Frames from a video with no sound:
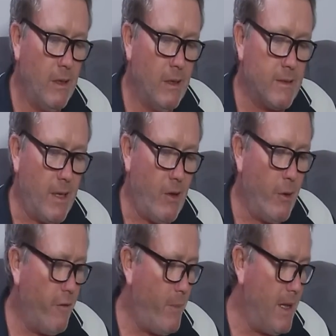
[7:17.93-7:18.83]
So the
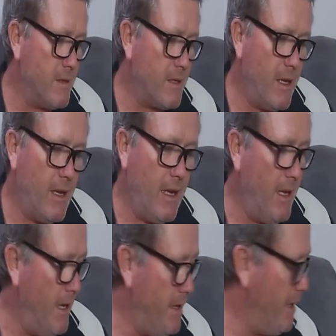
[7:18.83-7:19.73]
on-off buttons
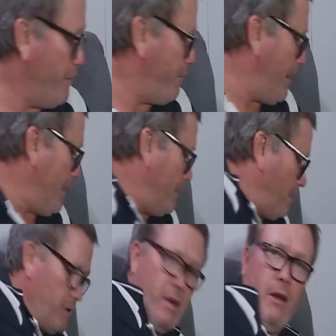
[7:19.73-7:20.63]
are nearly flat, and
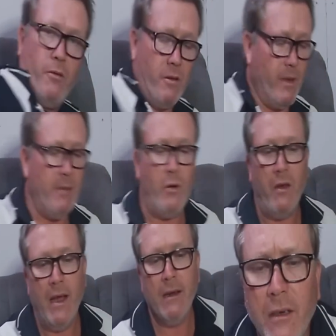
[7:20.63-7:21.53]
I'll show you what I mean by
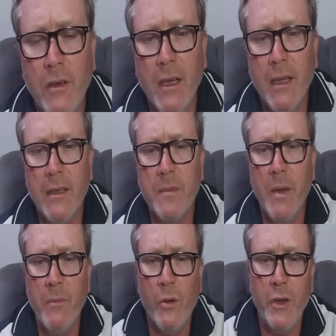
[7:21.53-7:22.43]
that. Looking at this
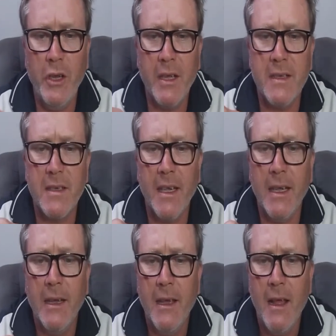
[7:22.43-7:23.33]
pinpointer, you can
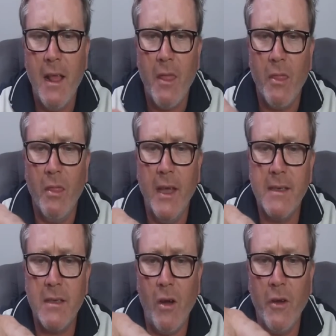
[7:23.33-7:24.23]
see
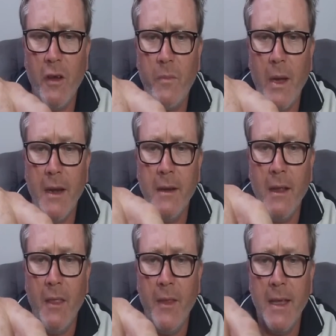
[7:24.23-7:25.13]
there's the on-off button
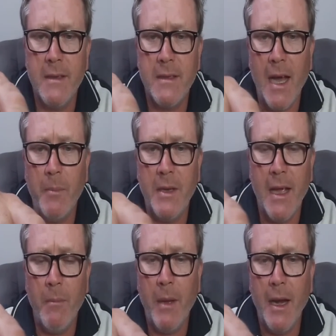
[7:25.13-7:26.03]
and there's the
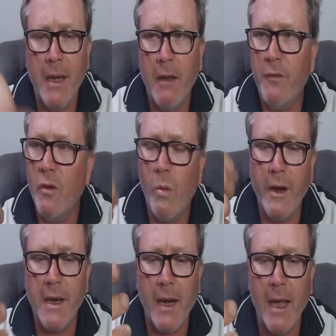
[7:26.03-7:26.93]
up-down button. Now, if you're
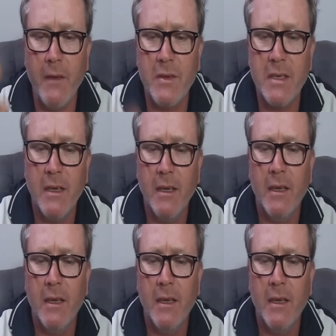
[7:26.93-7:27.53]
wearing gloves,